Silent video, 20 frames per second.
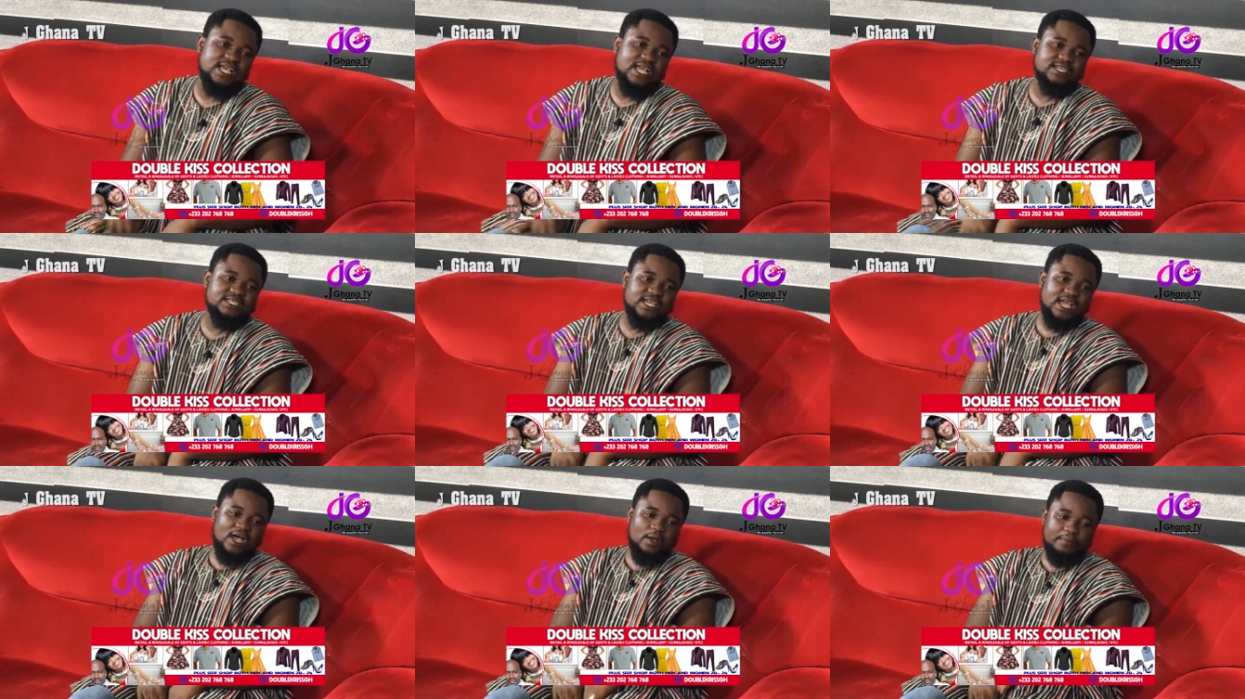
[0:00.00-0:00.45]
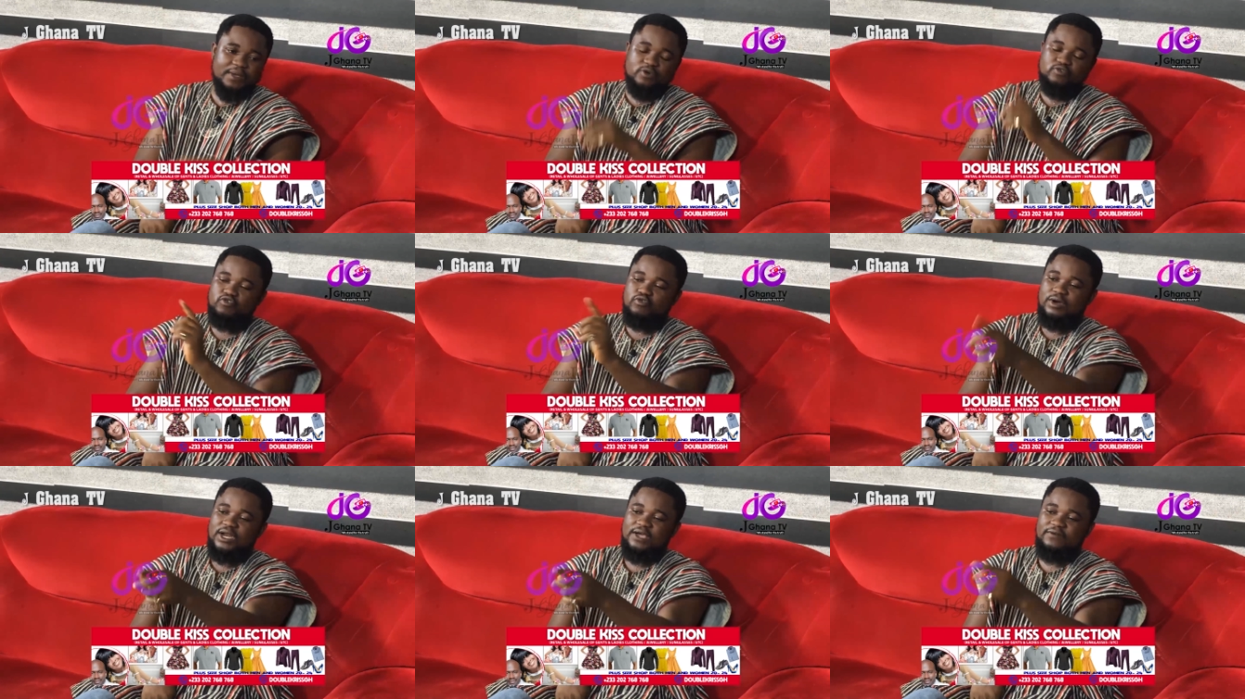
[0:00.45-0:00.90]
I dear
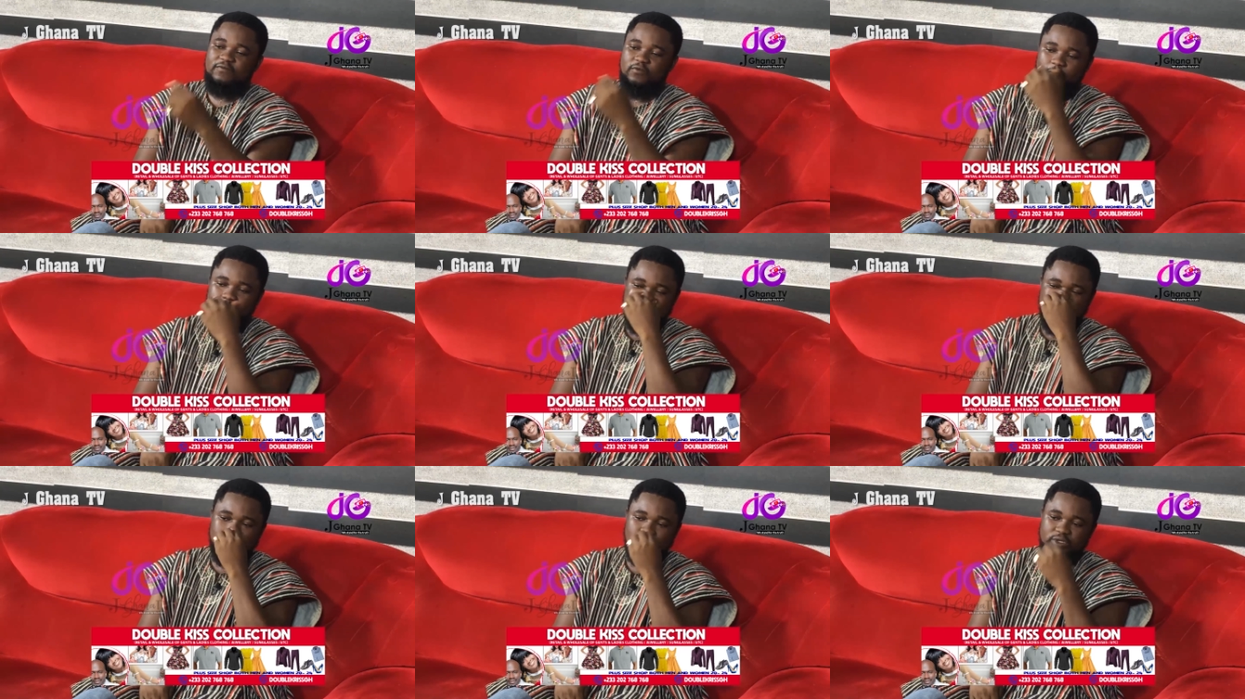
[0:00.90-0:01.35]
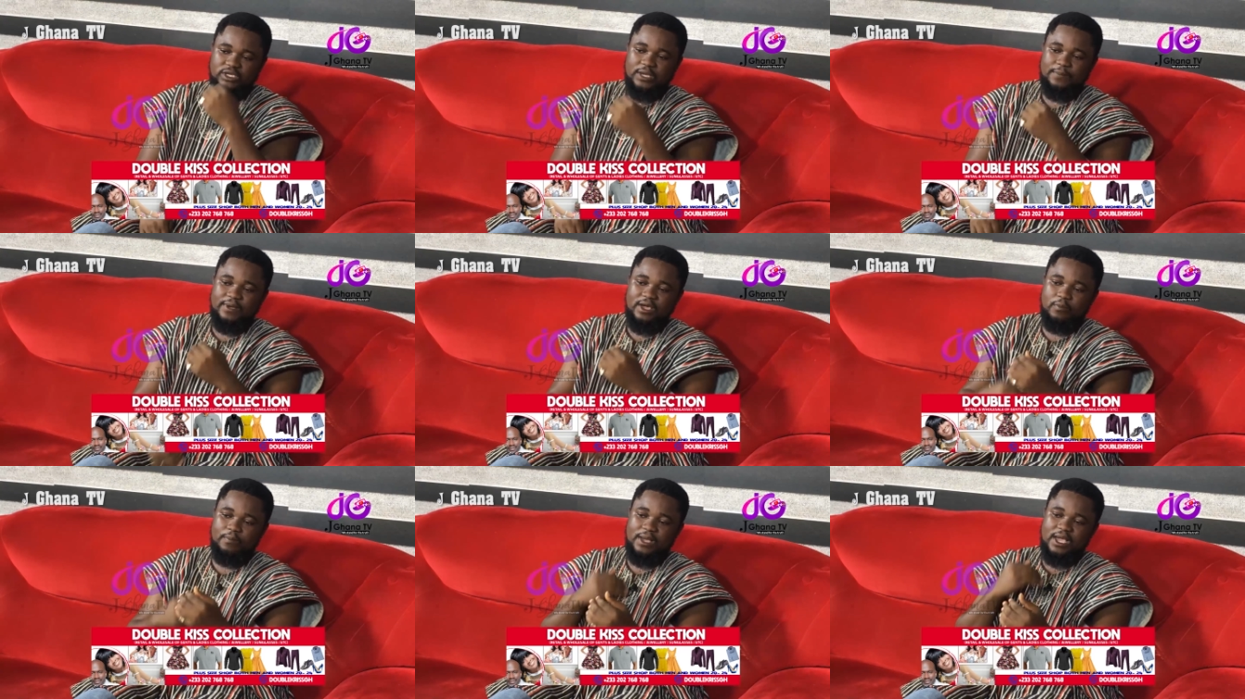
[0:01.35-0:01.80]
bedroom level be no
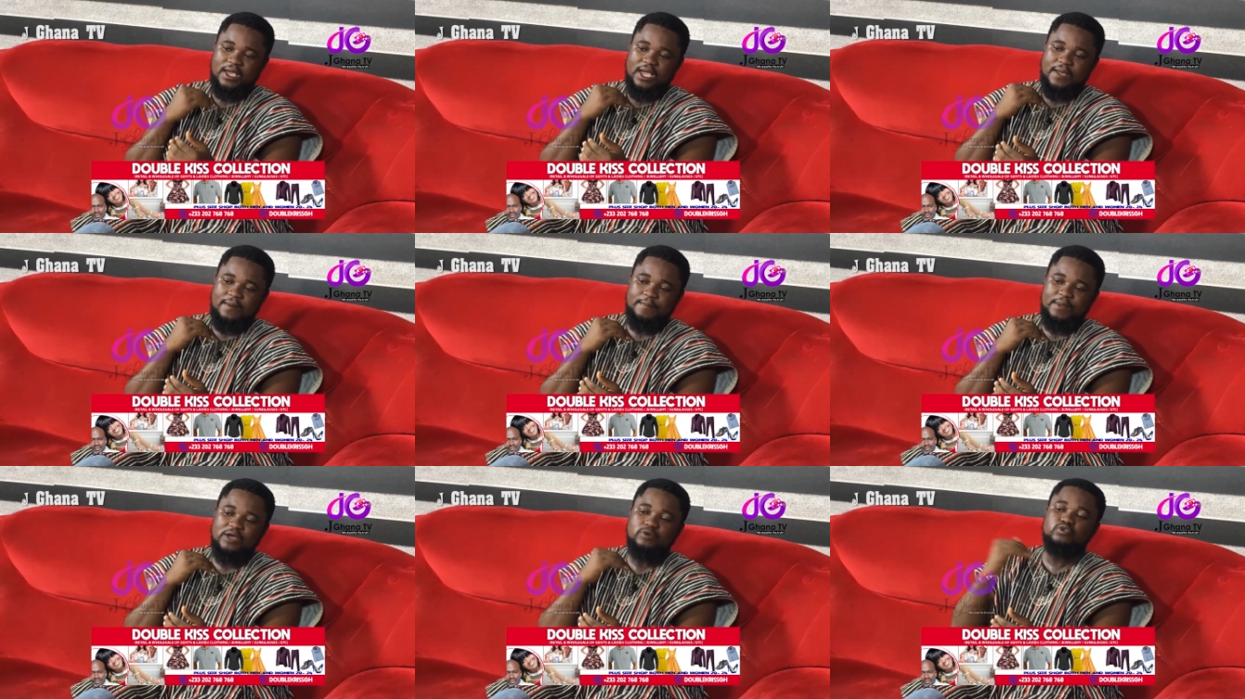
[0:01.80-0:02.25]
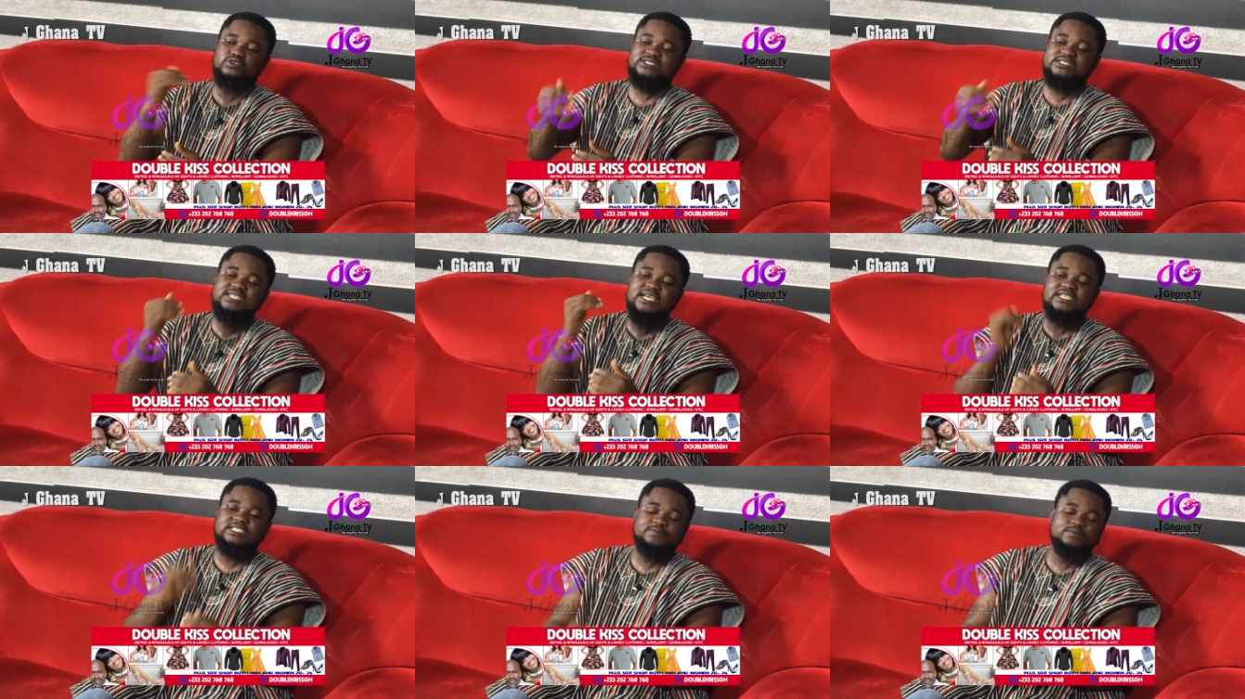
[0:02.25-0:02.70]
a bedroom
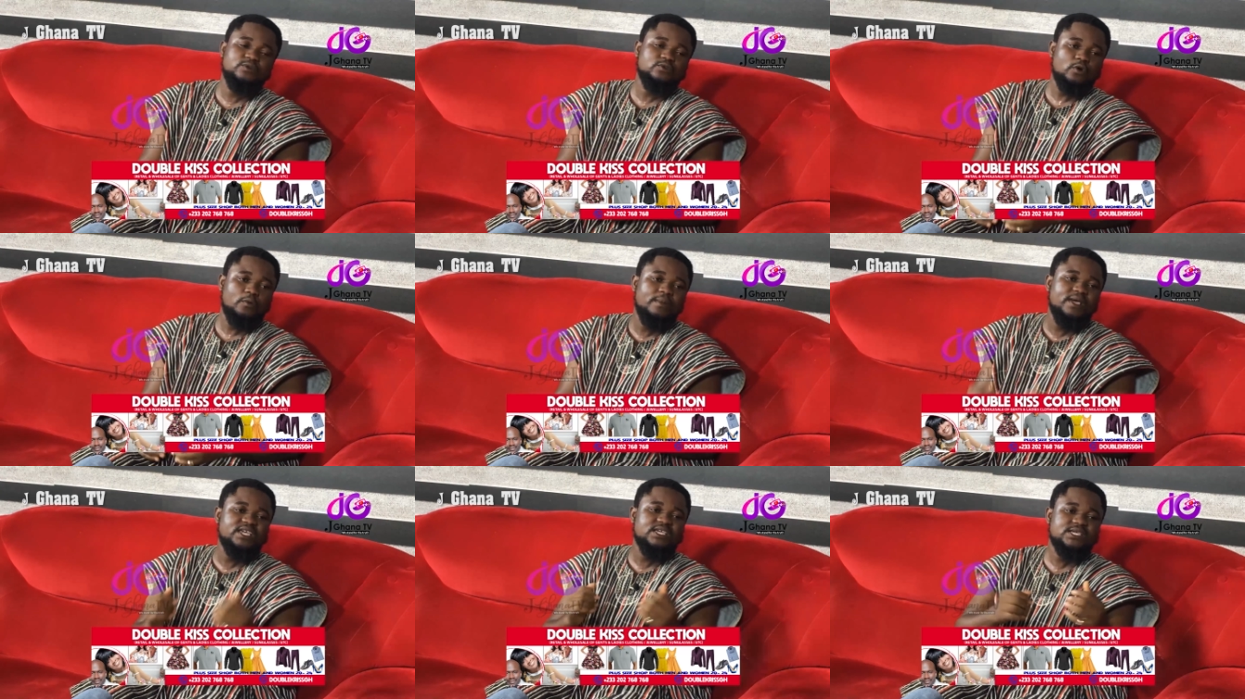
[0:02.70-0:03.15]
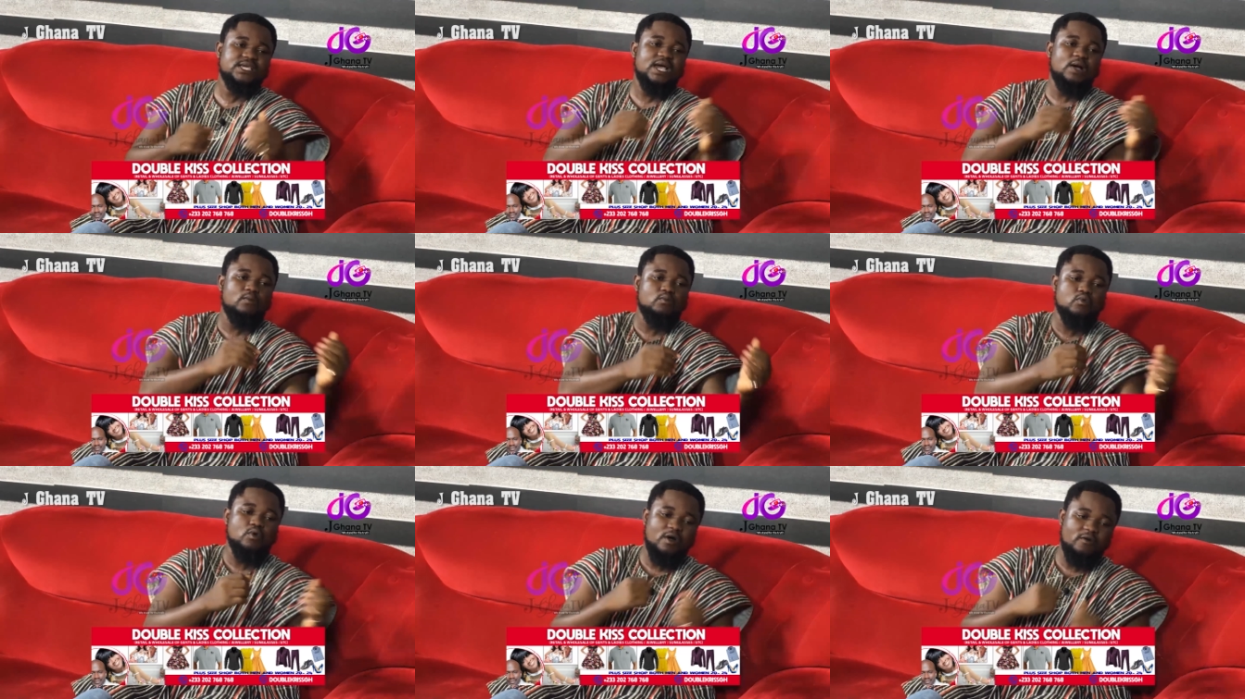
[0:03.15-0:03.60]
stage be no being
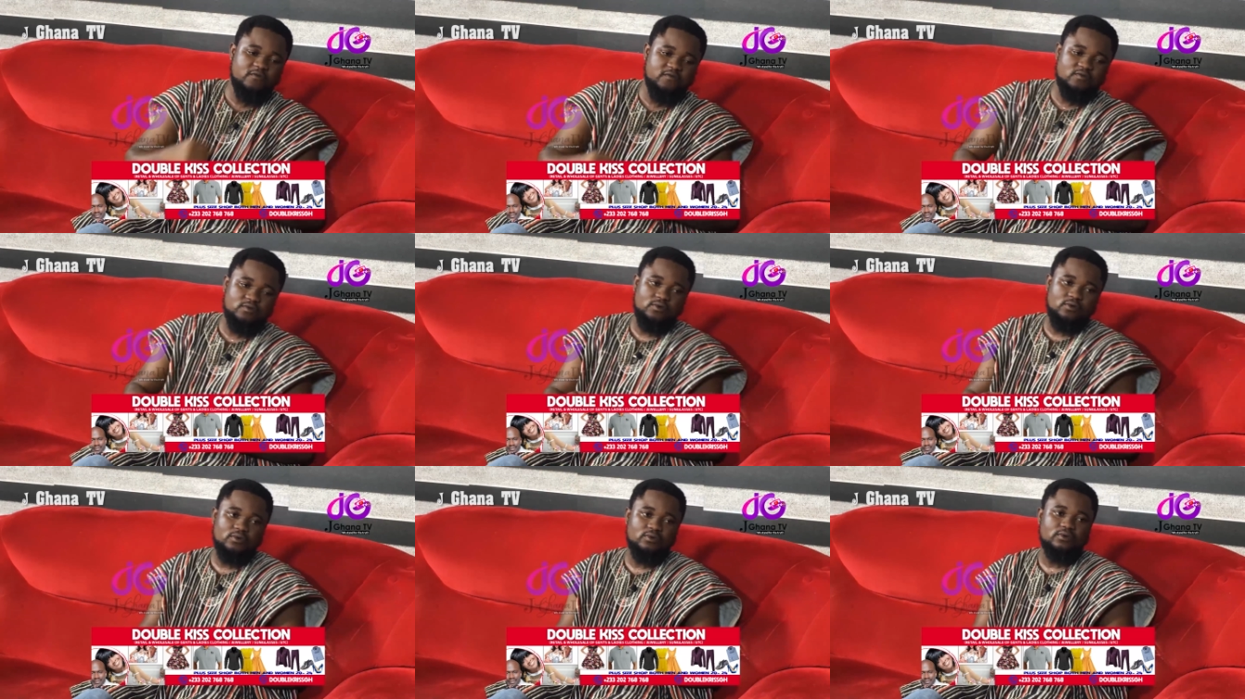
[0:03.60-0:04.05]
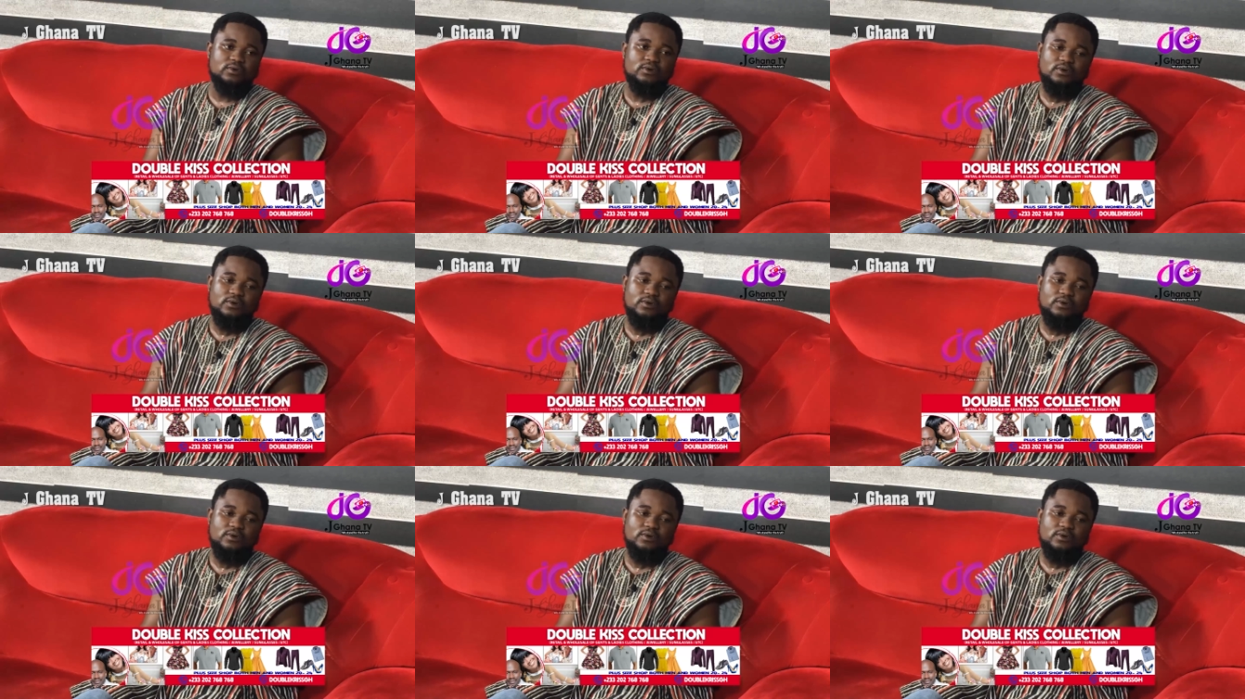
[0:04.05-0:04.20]
here for